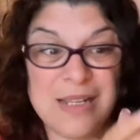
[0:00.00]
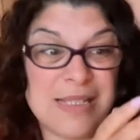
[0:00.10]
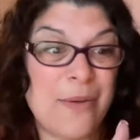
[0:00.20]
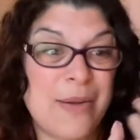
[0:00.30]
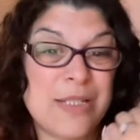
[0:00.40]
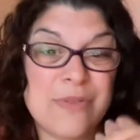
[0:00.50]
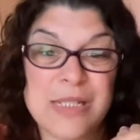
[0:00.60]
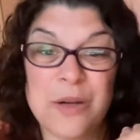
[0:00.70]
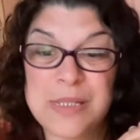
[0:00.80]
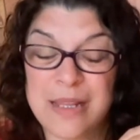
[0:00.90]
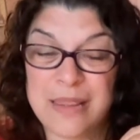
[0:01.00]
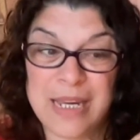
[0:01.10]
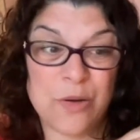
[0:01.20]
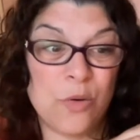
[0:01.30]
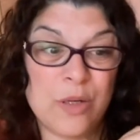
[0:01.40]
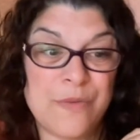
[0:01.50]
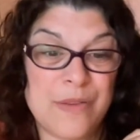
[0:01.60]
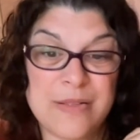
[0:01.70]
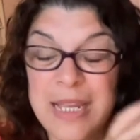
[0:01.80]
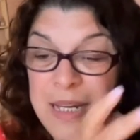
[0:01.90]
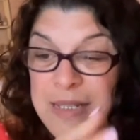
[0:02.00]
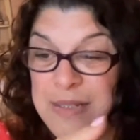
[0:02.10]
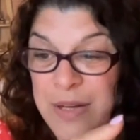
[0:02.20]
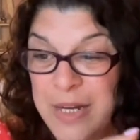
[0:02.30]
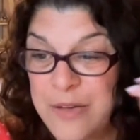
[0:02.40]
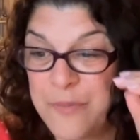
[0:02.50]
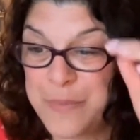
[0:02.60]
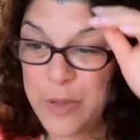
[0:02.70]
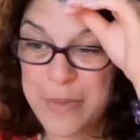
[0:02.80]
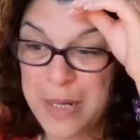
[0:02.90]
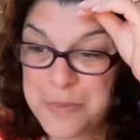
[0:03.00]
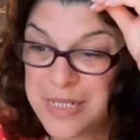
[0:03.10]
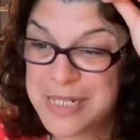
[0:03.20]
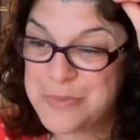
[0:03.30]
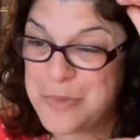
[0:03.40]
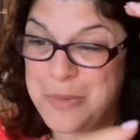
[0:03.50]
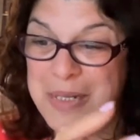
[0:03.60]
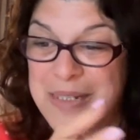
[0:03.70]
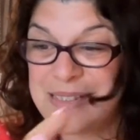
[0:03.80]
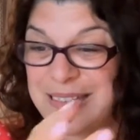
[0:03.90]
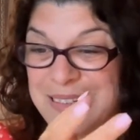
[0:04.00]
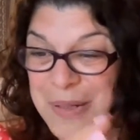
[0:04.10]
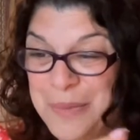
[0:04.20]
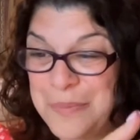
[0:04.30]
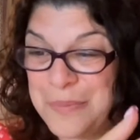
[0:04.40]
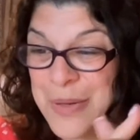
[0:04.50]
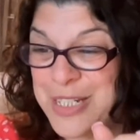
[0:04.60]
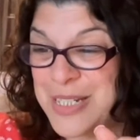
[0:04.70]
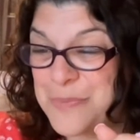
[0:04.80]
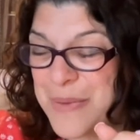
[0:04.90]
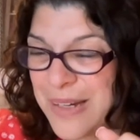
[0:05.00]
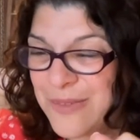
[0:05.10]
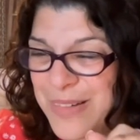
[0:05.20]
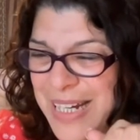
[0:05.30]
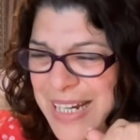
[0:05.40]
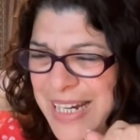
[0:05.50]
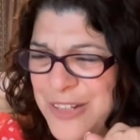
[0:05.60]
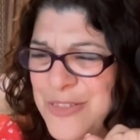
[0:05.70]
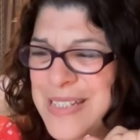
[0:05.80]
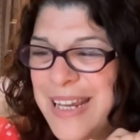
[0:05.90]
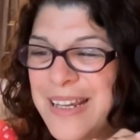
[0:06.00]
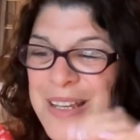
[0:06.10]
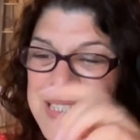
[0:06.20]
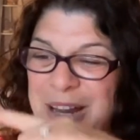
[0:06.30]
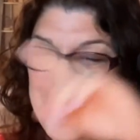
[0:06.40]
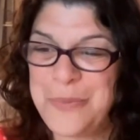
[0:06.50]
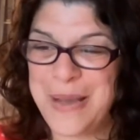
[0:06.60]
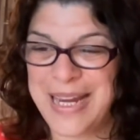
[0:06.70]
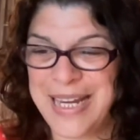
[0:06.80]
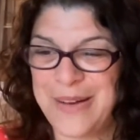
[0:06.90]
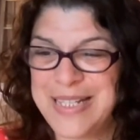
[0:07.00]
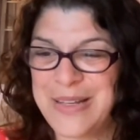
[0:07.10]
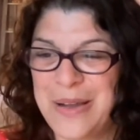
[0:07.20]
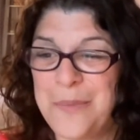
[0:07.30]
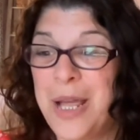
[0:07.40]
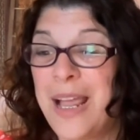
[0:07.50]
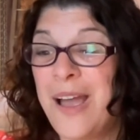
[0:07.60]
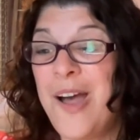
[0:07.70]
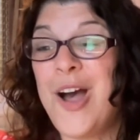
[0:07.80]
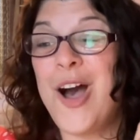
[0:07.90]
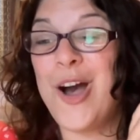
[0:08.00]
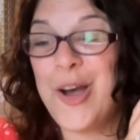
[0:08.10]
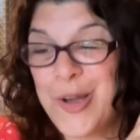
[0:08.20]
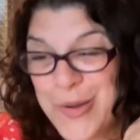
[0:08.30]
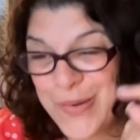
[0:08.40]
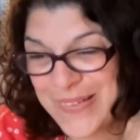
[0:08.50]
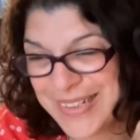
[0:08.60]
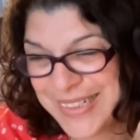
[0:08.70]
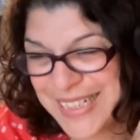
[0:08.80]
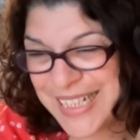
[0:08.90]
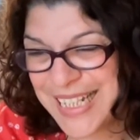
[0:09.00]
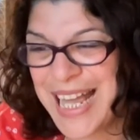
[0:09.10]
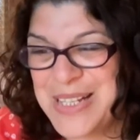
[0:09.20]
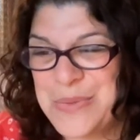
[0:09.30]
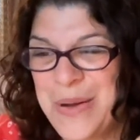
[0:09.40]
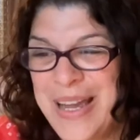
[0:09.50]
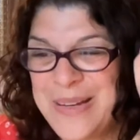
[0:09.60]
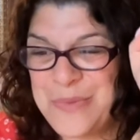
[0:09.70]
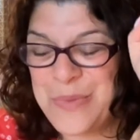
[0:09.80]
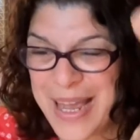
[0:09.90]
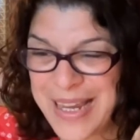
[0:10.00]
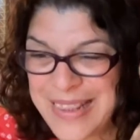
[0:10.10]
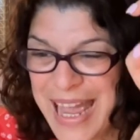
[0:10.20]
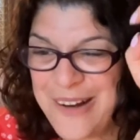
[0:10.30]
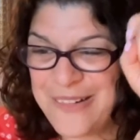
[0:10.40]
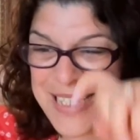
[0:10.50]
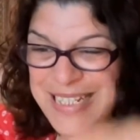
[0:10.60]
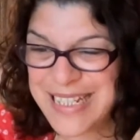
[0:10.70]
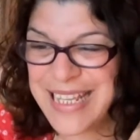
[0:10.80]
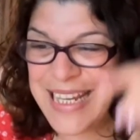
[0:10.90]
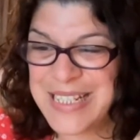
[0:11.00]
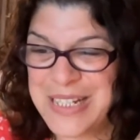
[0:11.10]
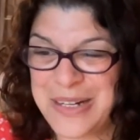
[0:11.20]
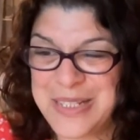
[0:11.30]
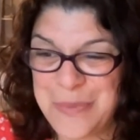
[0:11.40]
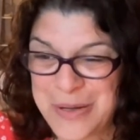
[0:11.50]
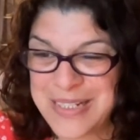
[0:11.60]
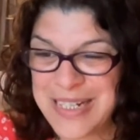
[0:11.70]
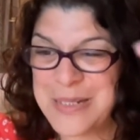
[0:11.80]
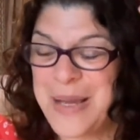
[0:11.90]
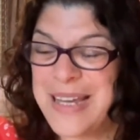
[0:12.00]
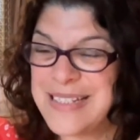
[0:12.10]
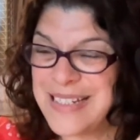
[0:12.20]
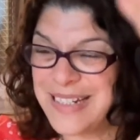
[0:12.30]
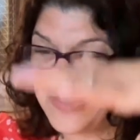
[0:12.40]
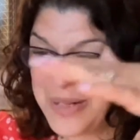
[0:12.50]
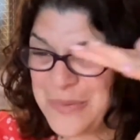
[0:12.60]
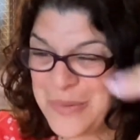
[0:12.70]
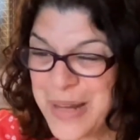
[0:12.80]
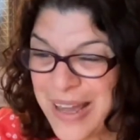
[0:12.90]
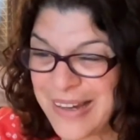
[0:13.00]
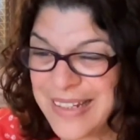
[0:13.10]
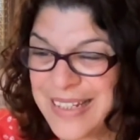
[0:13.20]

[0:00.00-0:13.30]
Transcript: so as a result, I think all of those things have kind of built me up to this moment, which has been really interesting. Now I look back in hindsight, I'm like, oh, That's why I worked there and I did this and I spoke to this person and blah, blah, blah.